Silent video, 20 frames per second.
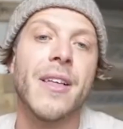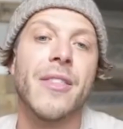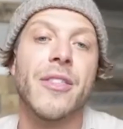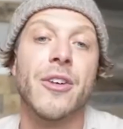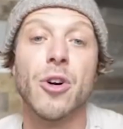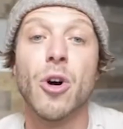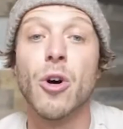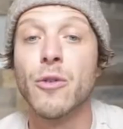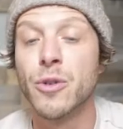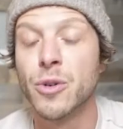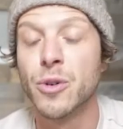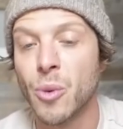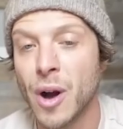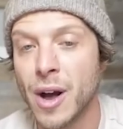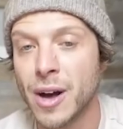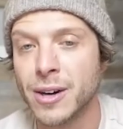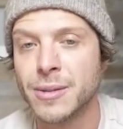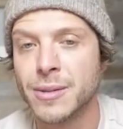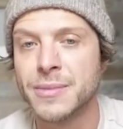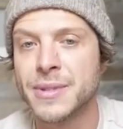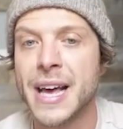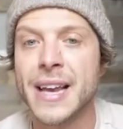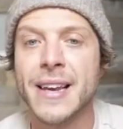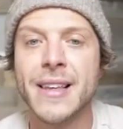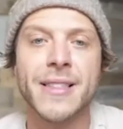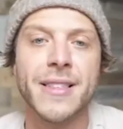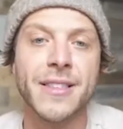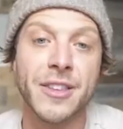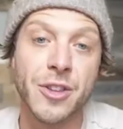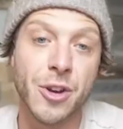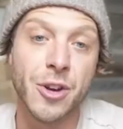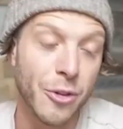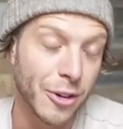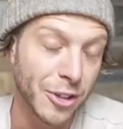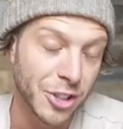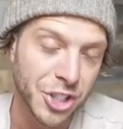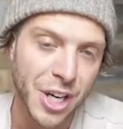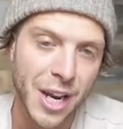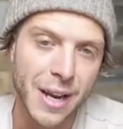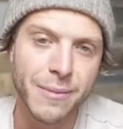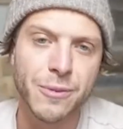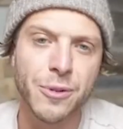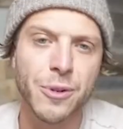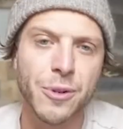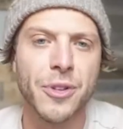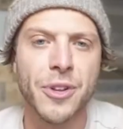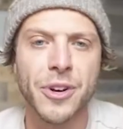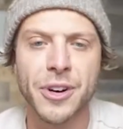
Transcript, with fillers: they're overwhelmed, any, you know, they're shameful,